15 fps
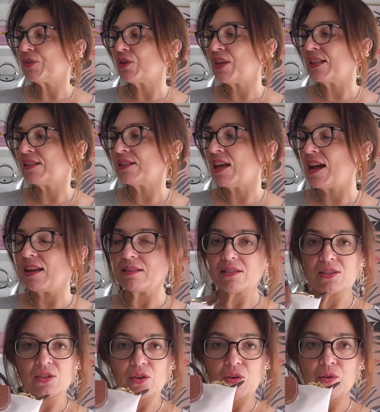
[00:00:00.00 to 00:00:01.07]
So that's
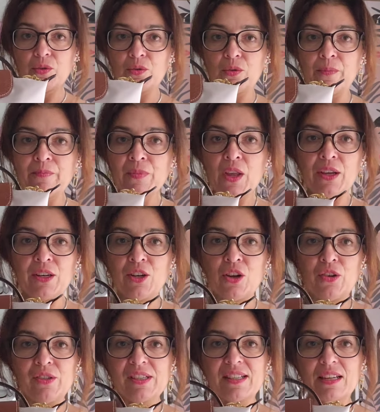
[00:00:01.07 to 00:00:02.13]
that. So I
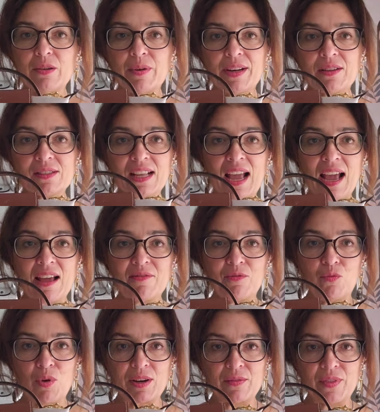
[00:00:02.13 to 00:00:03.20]
don't know, does anyone else
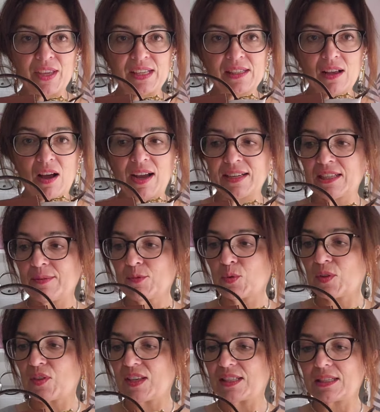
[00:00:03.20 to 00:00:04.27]
have one of these
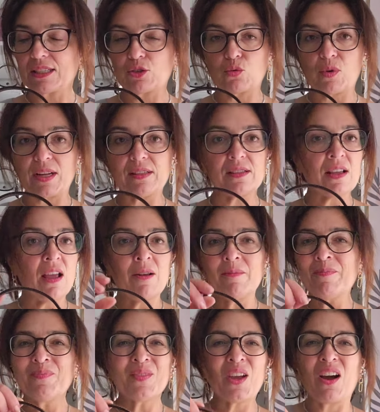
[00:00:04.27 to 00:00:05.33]
items, one of these little ones?
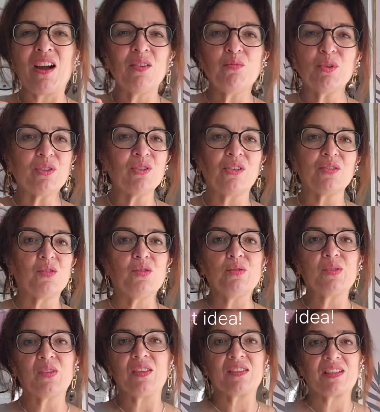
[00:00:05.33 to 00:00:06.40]
I would not
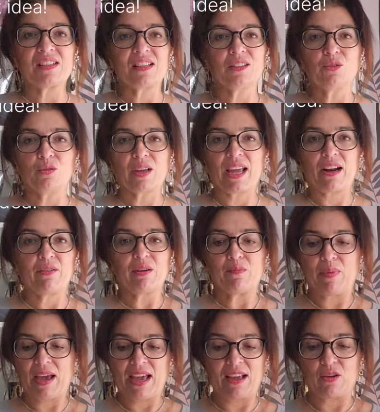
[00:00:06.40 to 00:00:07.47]
use this as a little
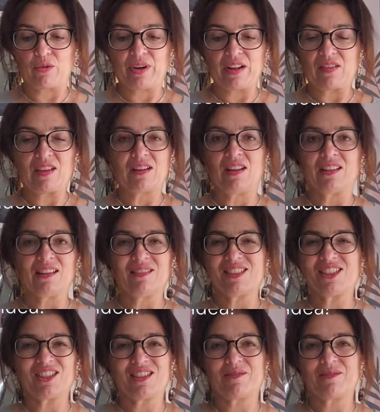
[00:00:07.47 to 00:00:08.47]
carry bag or anything like this.